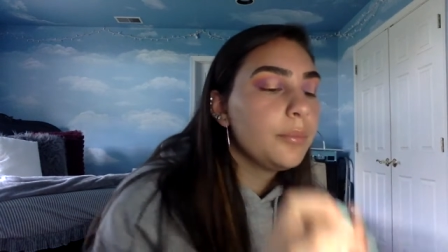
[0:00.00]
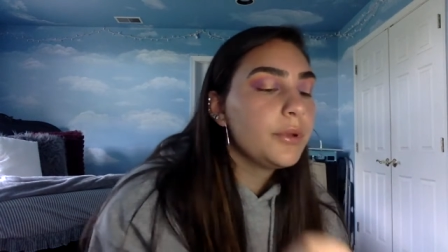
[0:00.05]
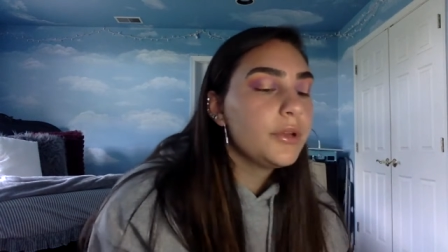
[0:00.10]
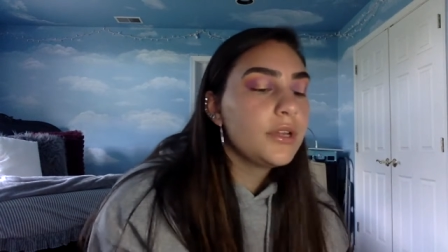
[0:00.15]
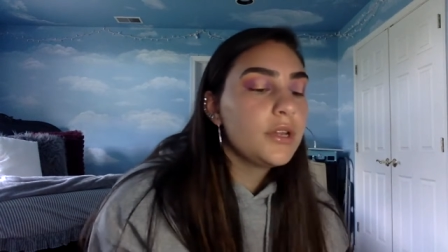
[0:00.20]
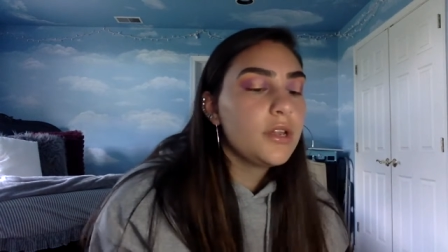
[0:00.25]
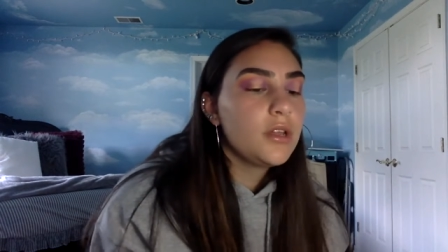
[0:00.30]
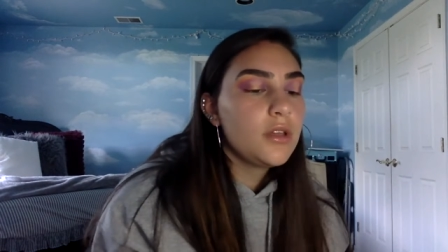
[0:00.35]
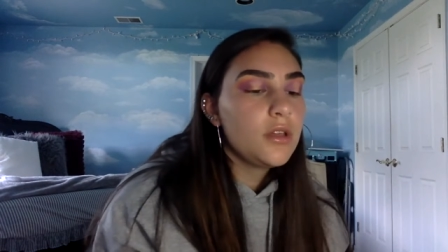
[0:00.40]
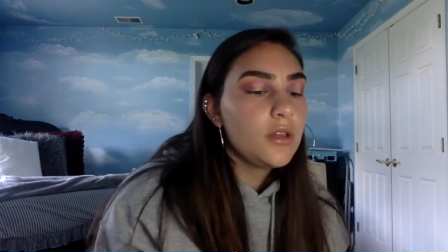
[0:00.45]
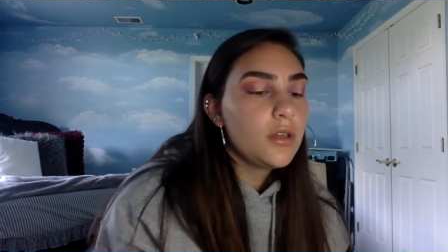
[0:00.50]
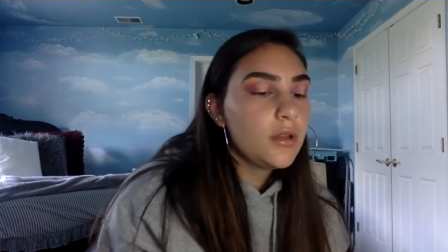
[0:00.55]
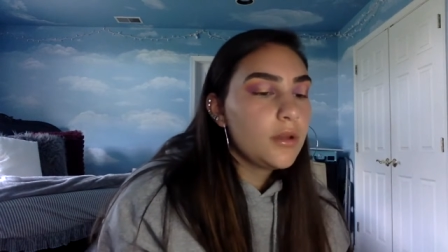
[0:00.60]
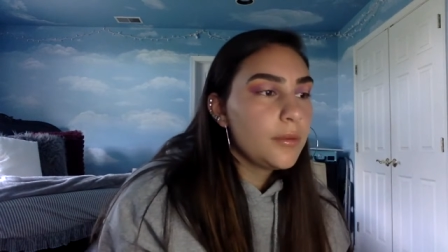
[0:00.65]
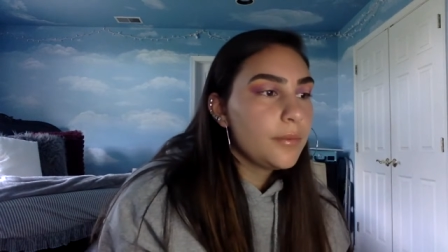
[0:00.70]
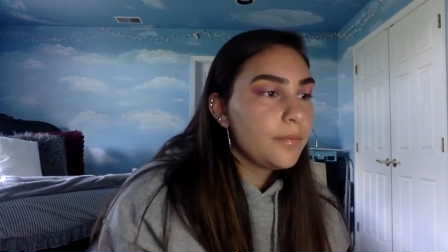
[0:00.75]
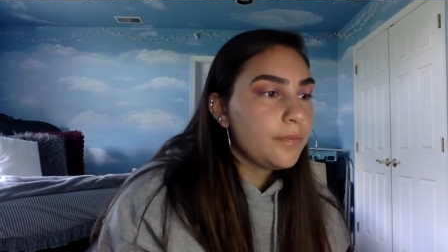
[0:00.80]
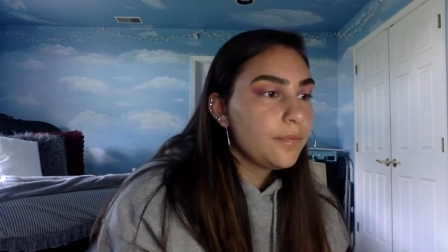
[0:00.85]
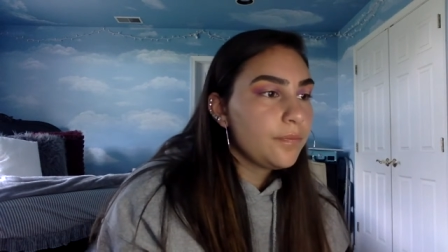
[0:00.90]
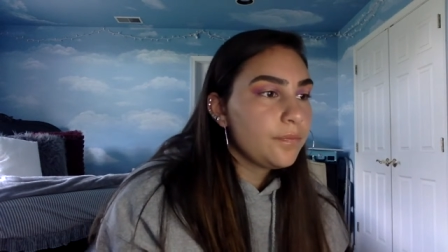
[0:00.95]
But
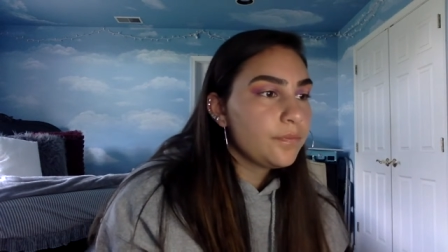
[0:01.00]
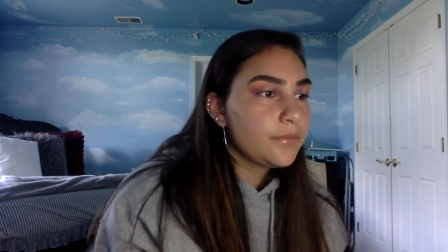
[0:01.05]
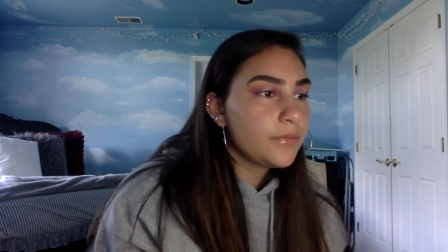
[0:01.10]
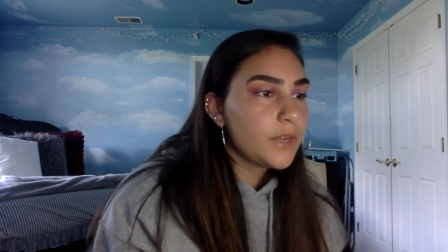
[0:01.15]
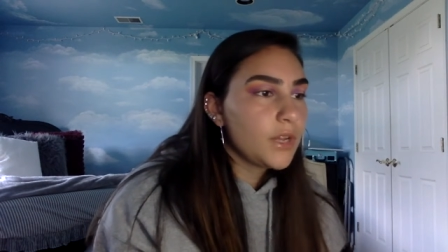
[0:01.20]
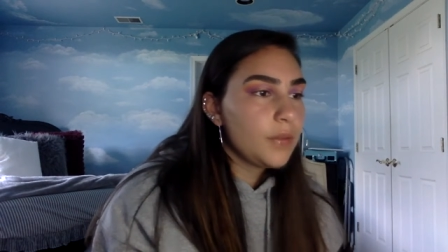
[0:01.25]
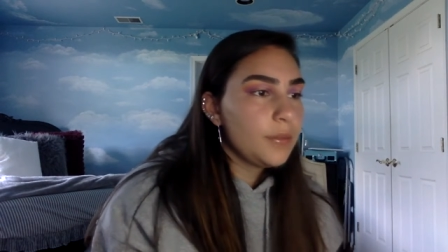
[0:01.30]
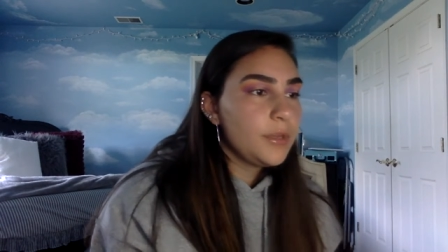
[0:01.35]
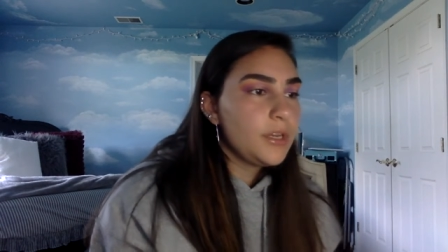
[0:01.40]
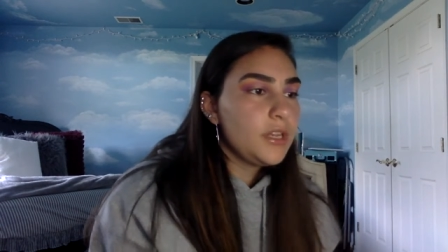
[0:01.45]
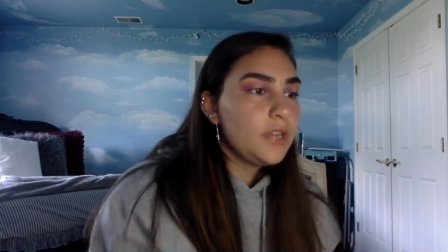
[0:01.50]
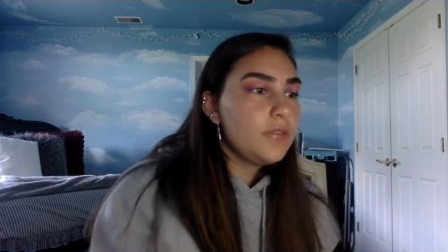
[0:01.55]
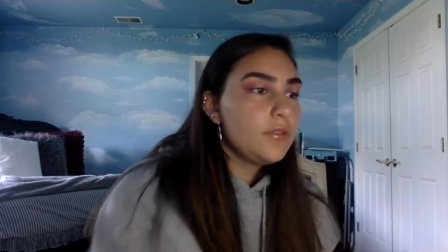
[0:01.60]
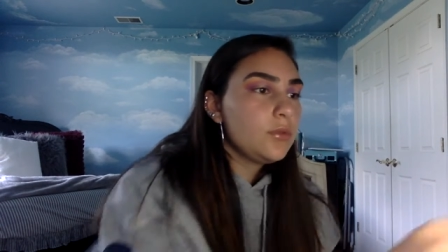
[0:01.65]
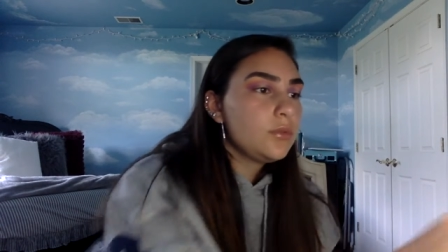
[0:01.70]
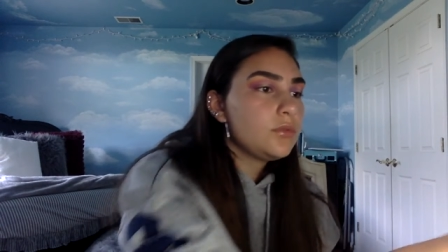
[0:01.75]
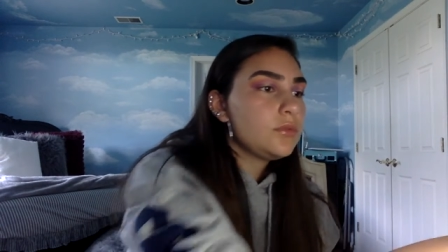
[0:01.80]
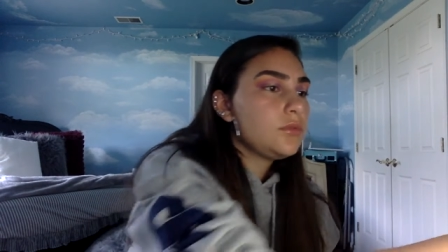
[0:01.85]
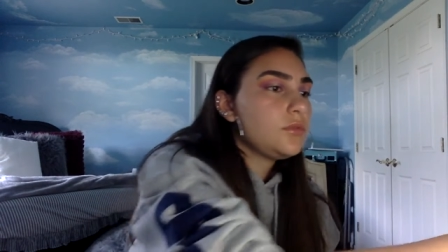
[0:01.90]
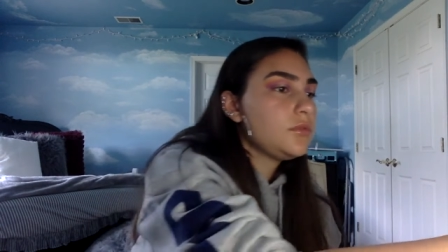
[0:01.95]
I mean,
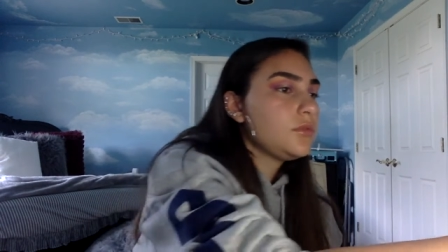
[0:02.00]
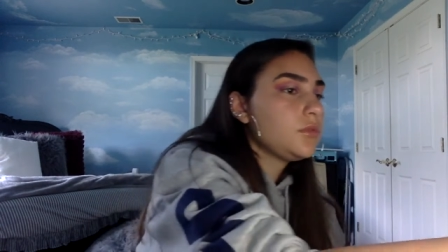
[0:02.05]
even